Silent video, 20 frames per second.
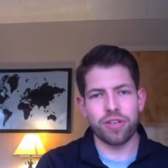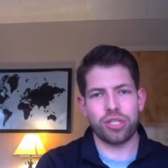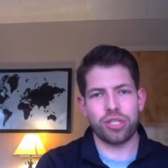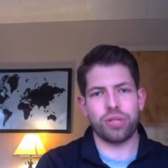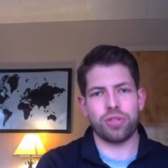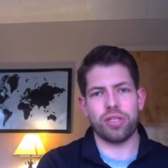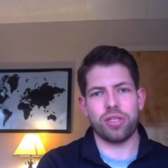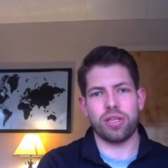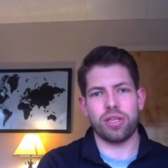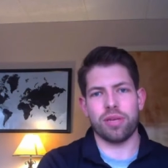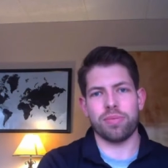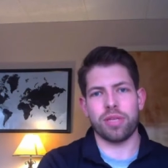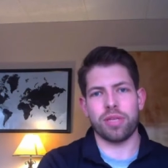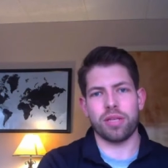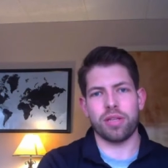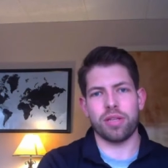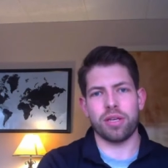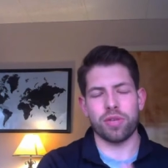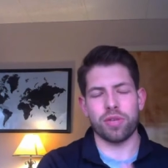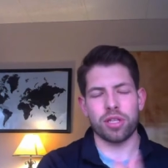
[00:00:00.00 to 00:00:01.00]
to them that they
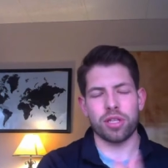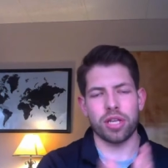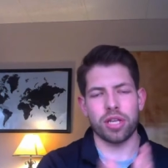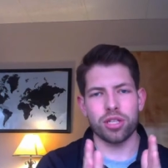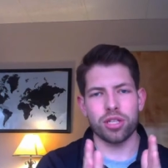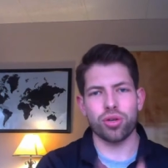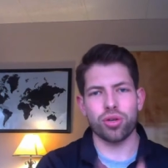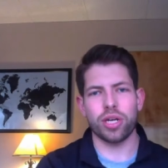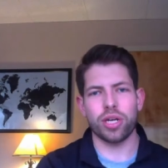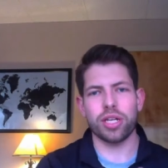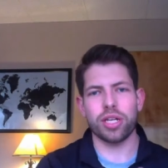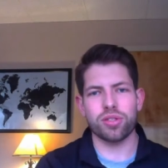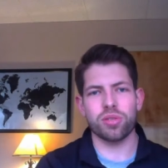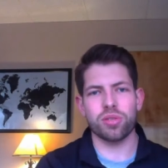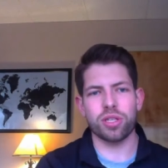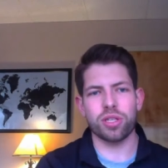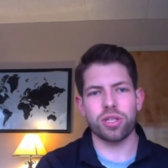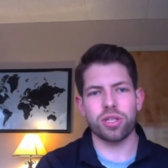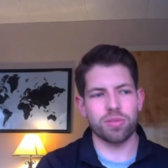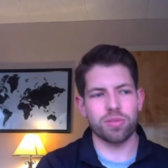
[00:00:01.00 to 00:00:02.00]
enjoyed it so
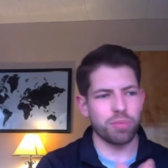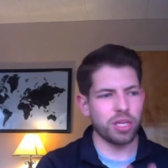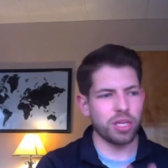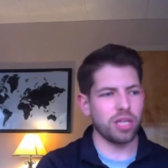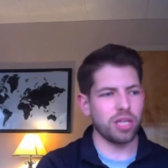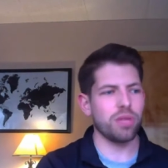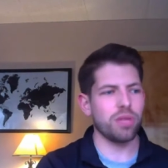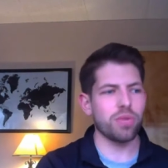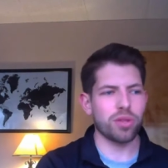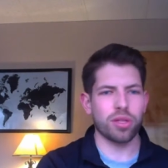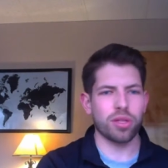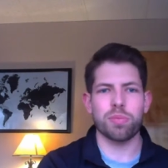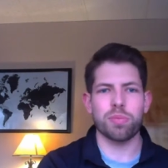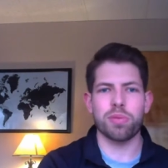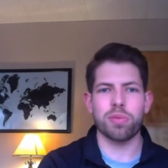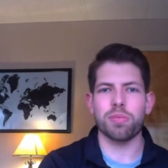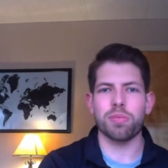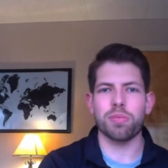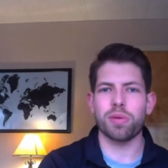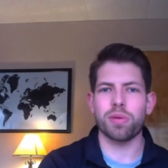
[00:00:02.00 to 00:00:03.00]
much, of being with other
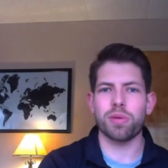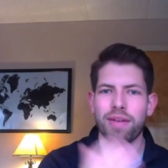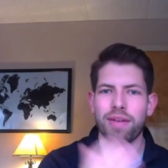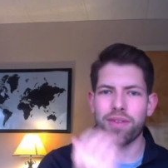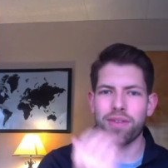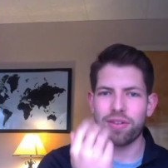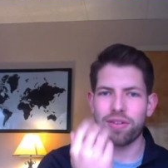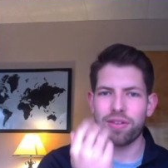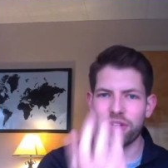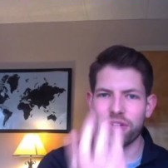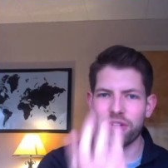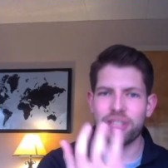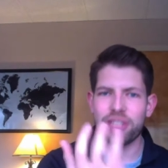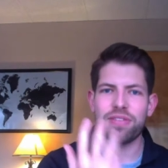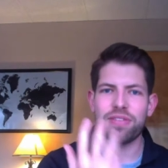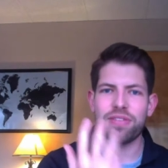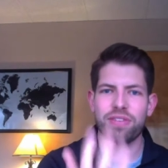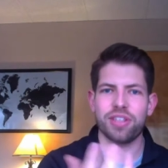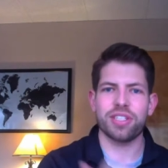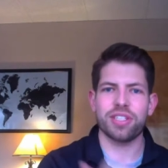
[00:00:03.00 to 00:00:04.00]
people, having a
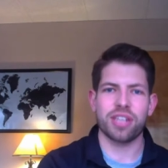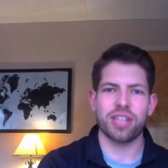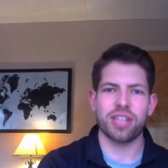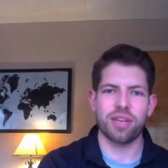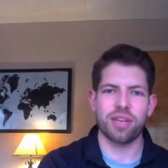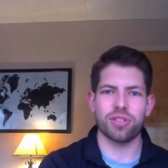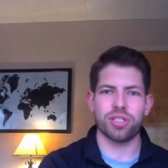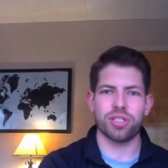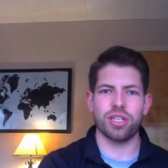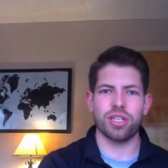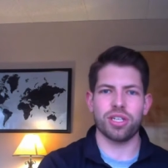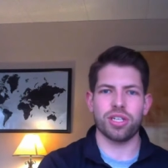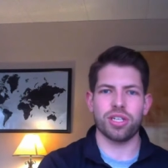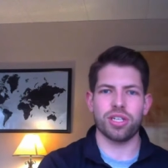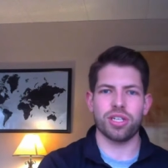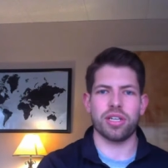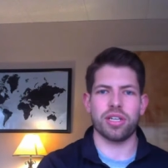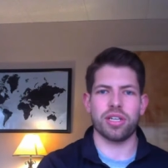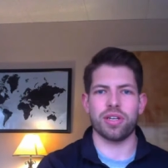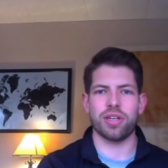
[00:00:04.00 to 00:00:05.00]
face-to-face conversation,
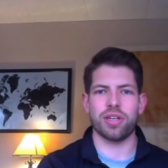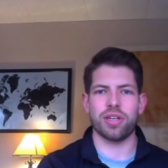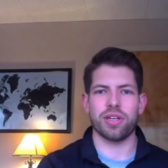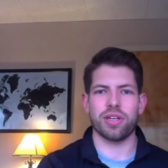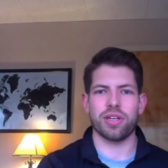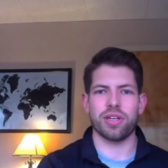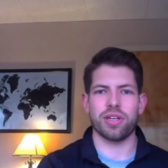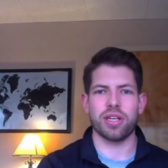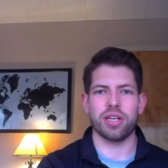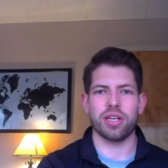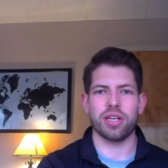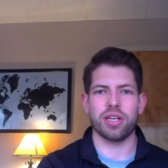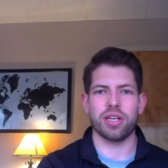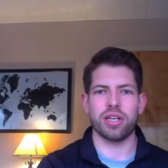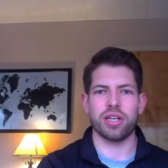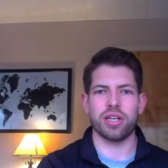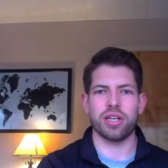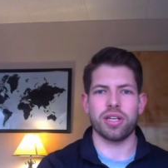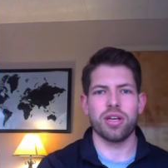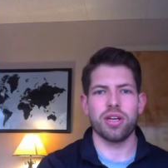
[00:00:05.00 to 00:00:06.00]
having real
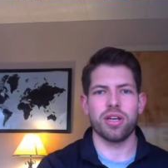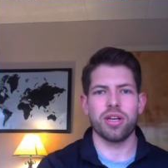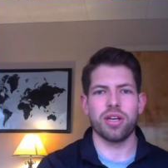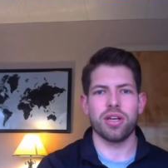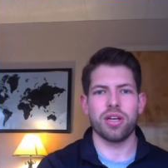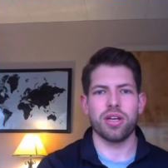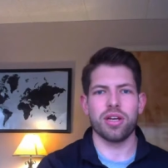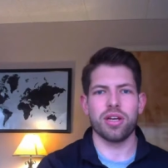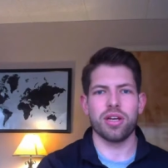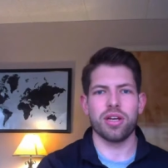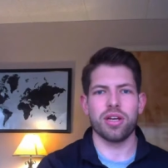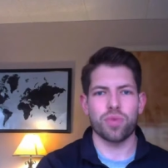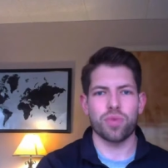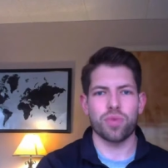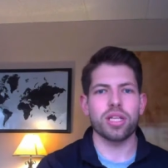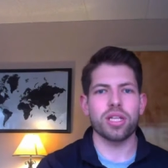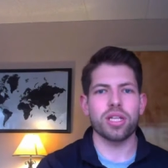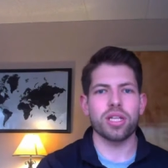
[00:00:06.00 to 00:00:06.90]
interaction with each other,